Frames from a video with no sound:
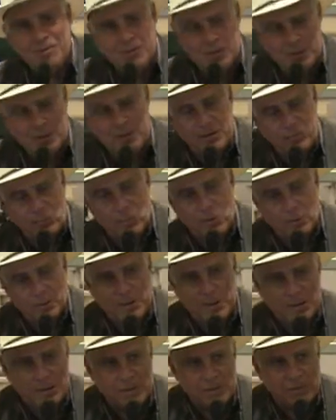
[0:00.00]
And we're going to
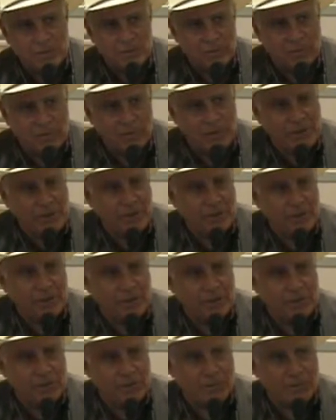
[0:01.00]
be into some familiar
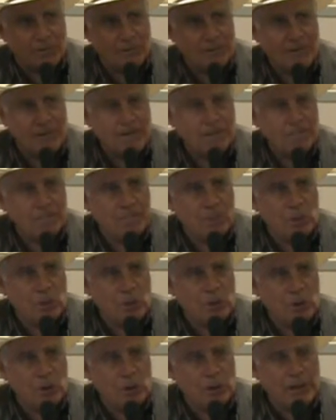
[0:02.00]
territories, but
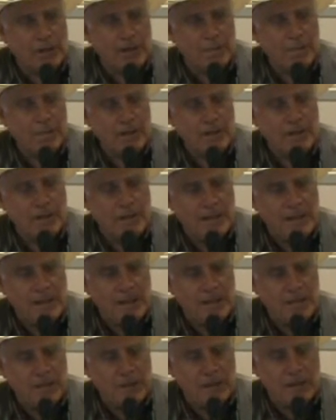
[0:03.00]
we're going to look at the
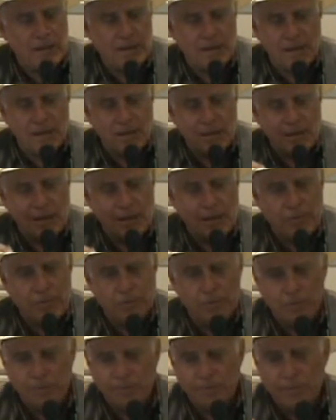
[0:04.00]

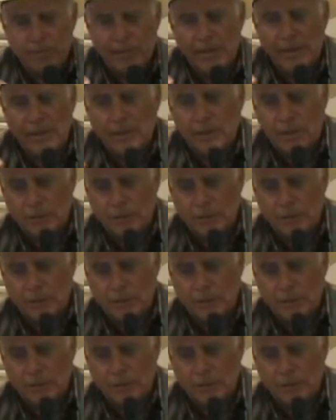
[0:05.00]
ethic of being a